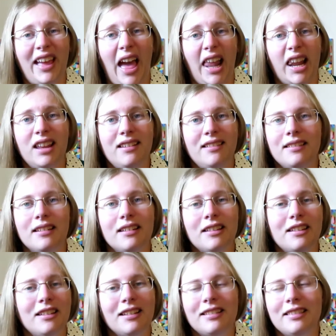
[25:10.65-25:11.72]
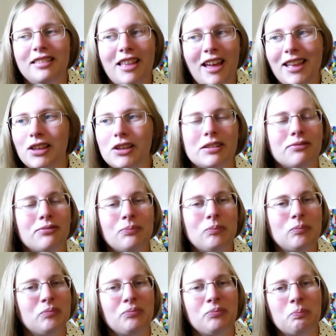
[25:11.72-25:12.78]
at it. Like,
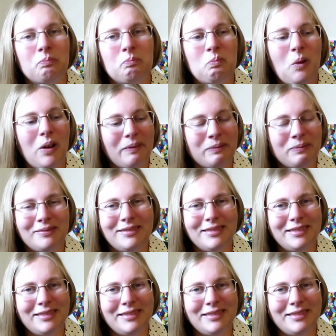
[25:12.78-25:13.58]
well,